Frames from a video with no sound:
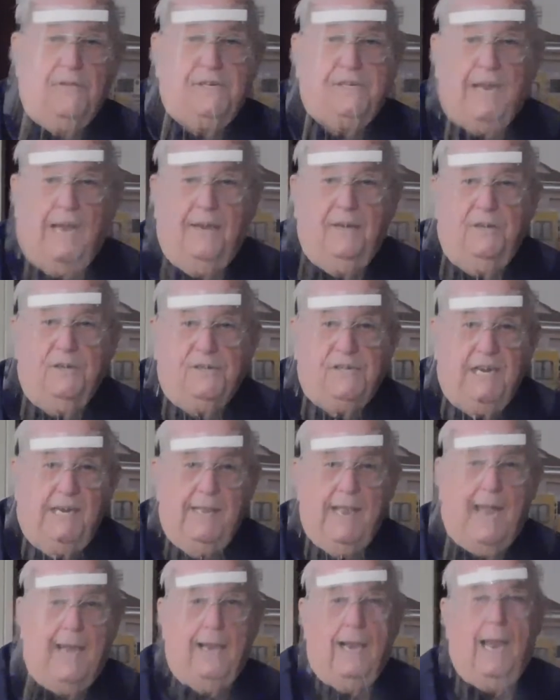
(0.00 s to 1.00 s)
sudden you see
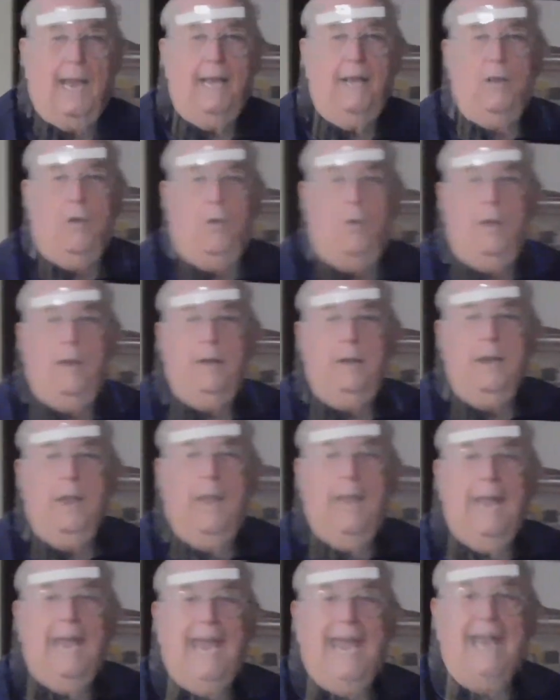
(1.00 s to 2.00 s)
that light on,
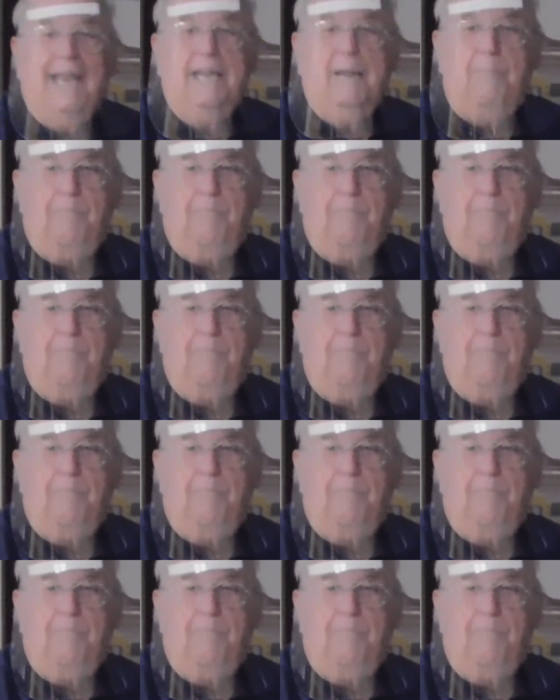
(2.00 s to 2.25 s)
and the